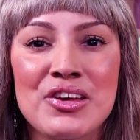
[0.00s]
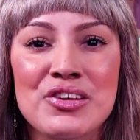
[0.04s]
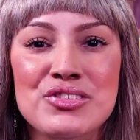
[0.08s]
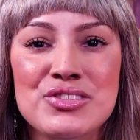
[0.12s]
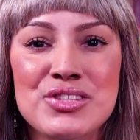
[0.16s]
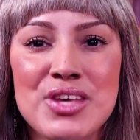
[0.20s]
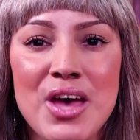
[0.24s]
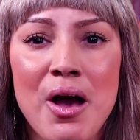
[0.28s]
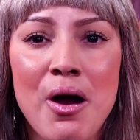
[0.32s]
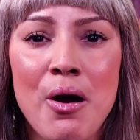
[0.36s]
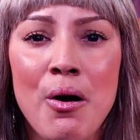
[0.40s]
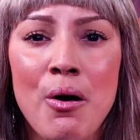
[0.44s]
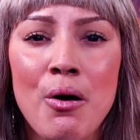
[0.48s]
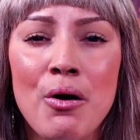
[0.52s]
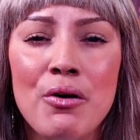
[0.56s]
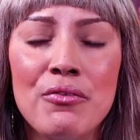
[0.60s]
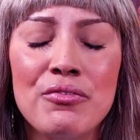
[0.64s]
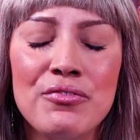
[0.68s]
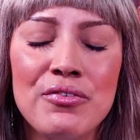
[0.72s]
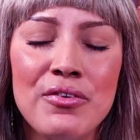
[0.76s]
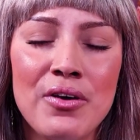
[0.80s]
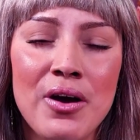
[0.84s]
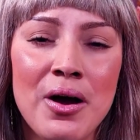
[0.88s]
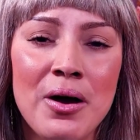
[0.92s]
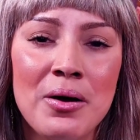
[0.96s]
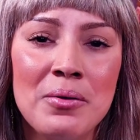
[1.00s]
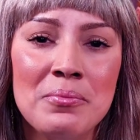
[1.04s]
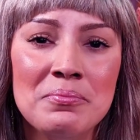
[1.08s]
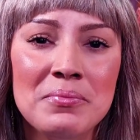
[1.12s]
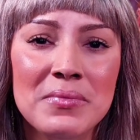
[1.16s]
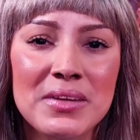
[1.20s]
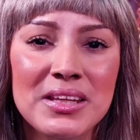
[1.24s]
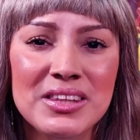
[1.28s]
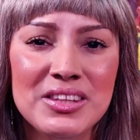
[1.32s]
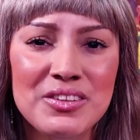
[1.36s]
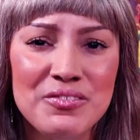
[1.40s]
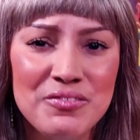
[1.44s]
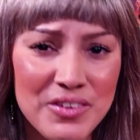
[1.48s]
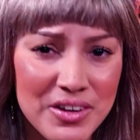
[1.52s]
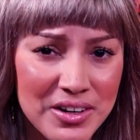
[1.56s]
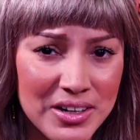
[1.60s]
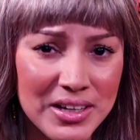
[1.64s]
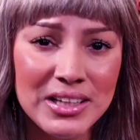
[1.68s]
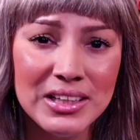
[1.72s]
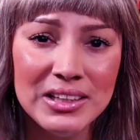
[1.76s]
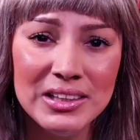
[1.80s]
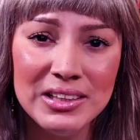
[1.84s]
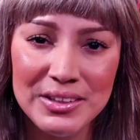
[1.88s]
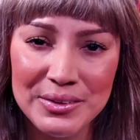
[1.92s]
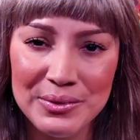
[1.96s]
So from the
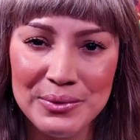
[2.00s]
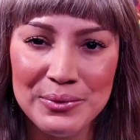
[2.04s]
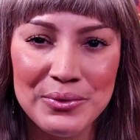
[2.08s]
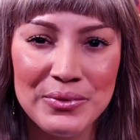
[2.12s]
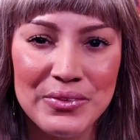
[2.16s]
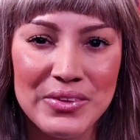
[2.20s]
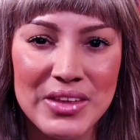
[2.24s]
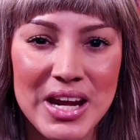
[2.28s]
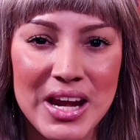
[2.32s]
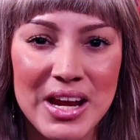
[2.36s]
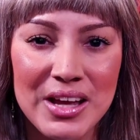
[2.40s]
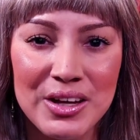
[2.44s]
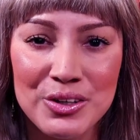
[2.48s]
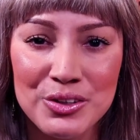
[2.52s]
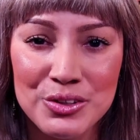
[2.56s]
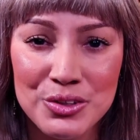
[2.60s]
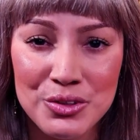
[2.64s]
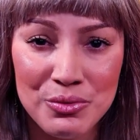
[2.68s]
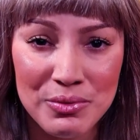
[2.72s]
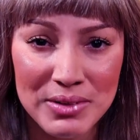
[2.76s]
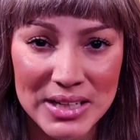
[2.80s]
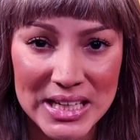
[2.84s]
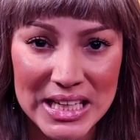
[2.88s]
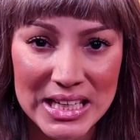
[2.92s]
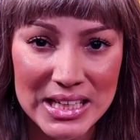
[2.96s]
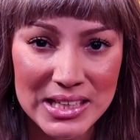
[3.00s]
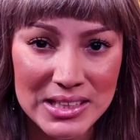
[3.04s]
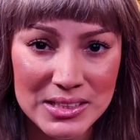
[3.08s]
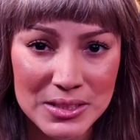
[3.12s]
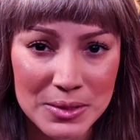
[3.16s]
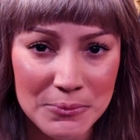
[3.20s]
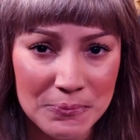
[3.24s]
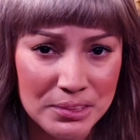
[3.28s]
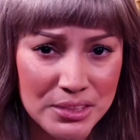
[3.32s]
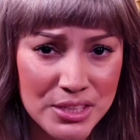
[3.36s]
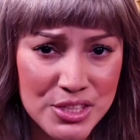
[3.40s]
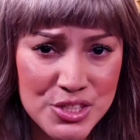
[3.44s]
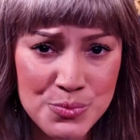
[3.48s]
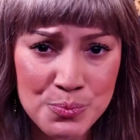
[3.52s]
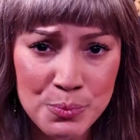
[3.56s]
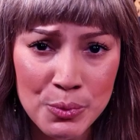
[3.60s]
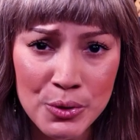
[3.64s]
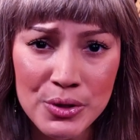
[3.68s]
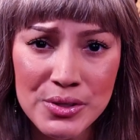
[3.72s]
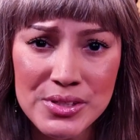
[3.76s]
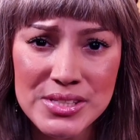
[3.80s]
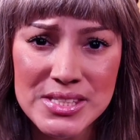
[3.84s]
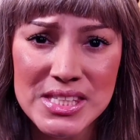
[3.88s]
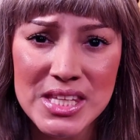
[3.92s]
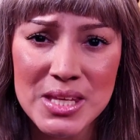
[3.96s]
very little that I could read, this
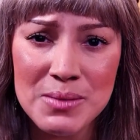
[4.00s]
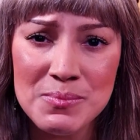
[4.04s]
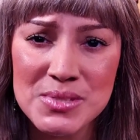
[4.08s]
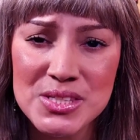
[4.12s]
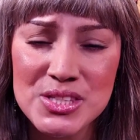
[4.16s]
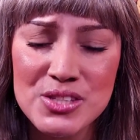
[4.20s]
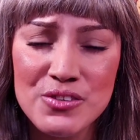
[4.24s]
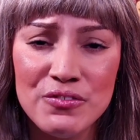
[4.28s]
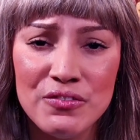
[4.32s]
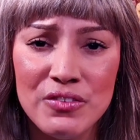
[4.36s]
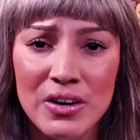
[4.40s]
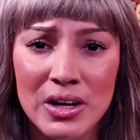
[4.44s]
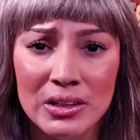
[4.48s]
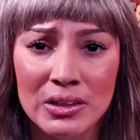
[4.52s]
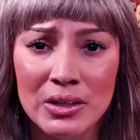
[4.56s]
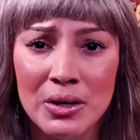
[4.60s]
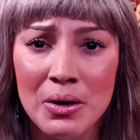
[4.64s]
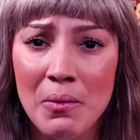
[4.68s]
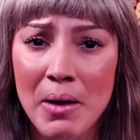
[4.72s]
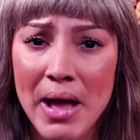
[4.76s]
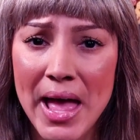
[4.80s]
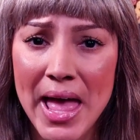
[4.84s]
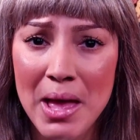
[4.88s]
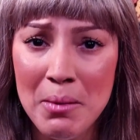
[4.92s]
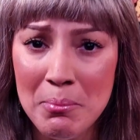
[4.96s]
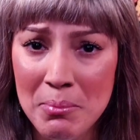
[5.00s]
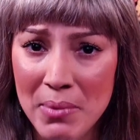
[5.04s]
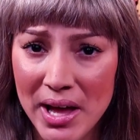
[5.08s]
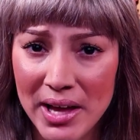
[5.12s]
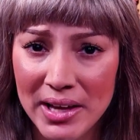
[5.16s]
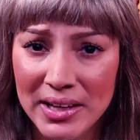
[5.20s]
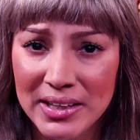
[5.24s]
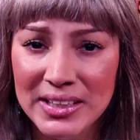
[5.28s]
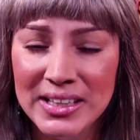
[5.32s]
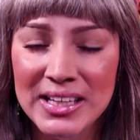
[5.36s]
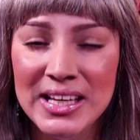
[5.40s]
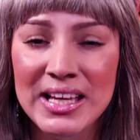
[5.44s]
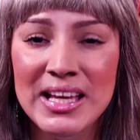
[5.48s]
book seems to follow Emma,